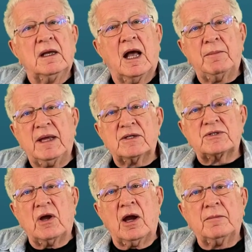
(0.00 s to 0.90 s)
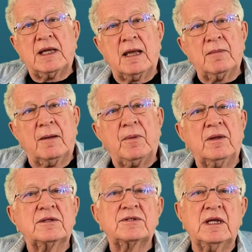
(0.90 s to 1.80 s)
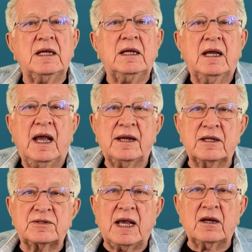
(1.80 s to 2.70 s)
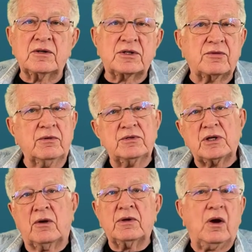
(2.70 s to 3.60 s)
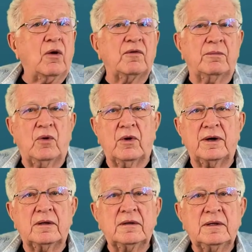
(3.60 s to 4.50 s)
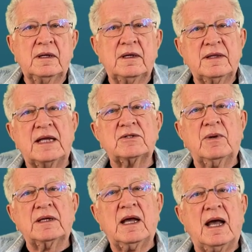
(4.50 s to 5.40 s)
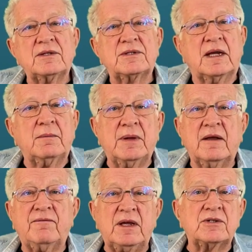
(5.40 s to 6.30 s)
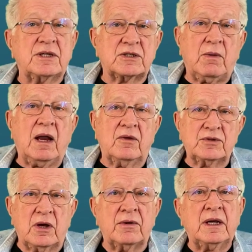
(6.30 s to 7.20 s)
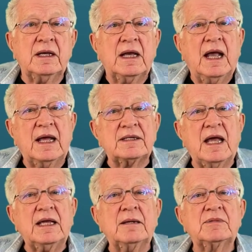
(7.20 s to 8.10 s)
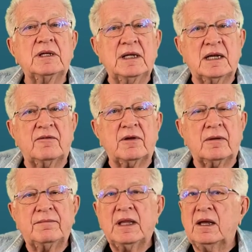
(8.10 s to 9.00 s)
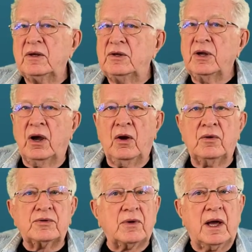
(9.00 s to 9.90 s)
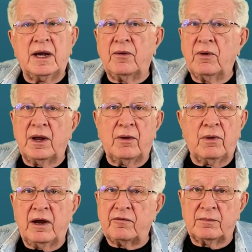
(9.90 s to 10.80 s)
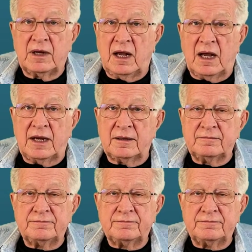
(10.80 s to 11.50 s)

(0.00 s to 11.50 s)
A big storm came up on the sea, and the sailors threw Jonah overboard. That's when God sent a big fish to swallow Jonah and take him to Nineveh. Don't try to run away from God.